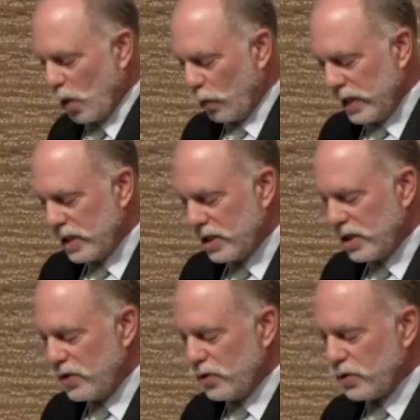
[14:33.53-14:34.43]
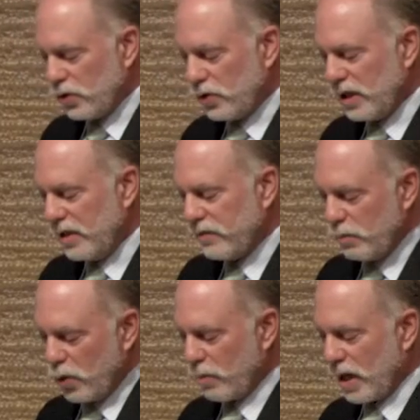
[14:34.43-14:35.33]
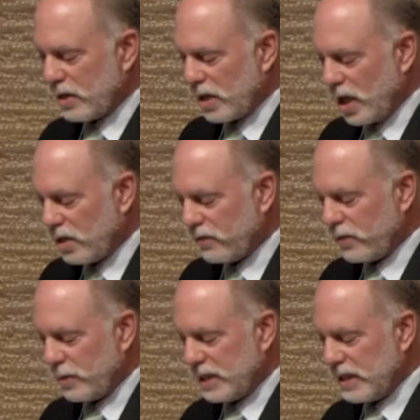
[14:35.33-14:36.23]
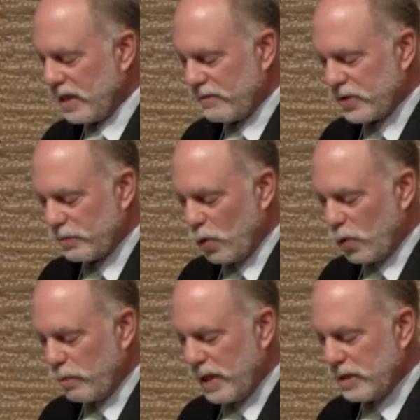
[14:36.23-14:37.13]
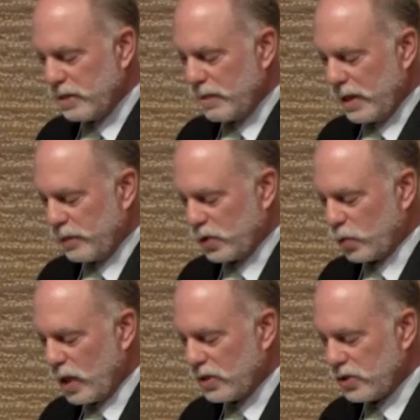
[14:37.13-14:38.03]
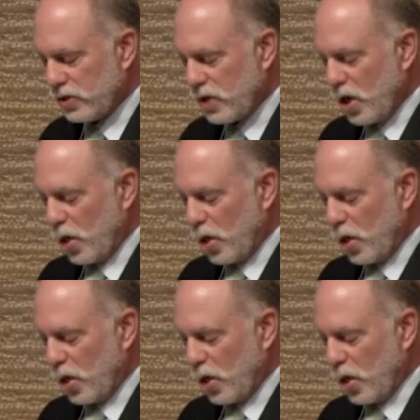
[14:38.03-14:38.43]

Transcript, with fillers: We continued to learn even more about the color from a set of small painted paper swatches